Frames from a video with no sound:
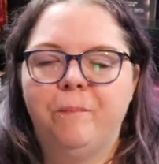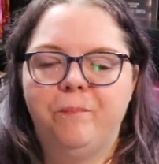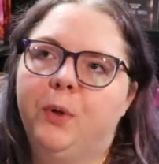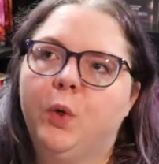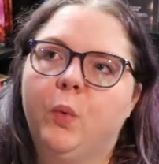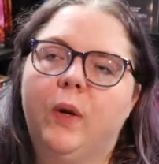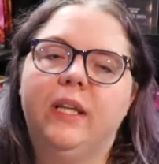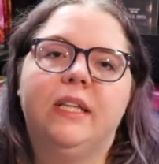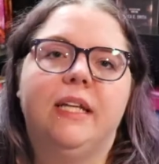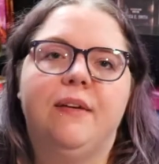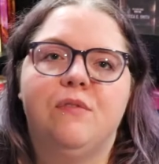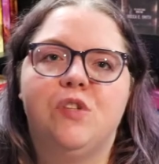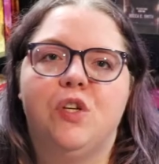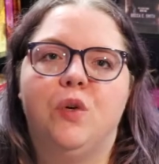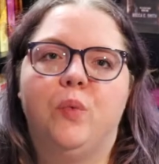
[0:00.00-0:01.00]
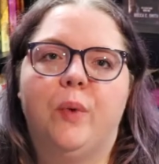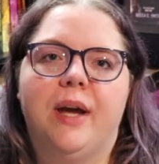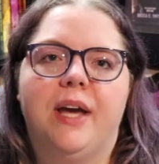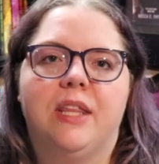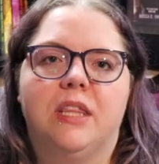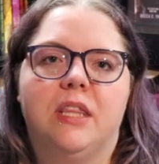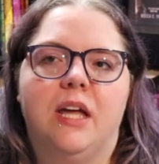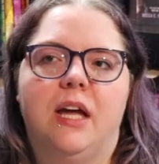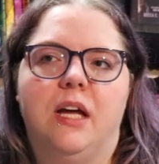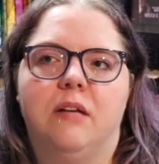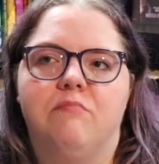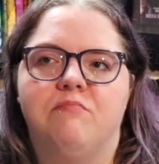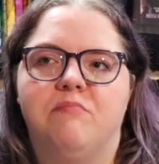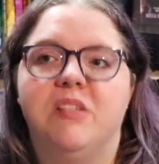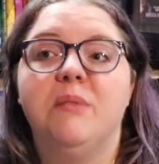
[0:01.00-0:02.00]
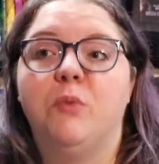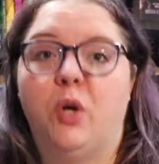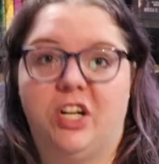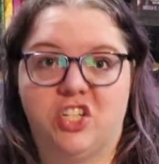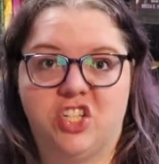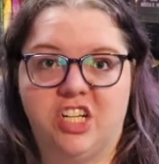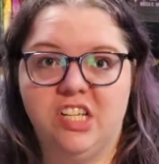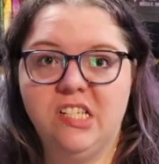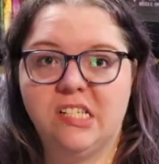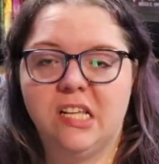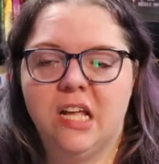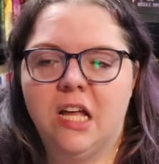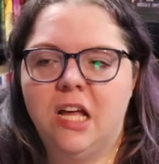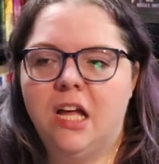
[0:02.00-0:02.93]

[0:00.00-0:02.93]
Book one leaves you with some questions.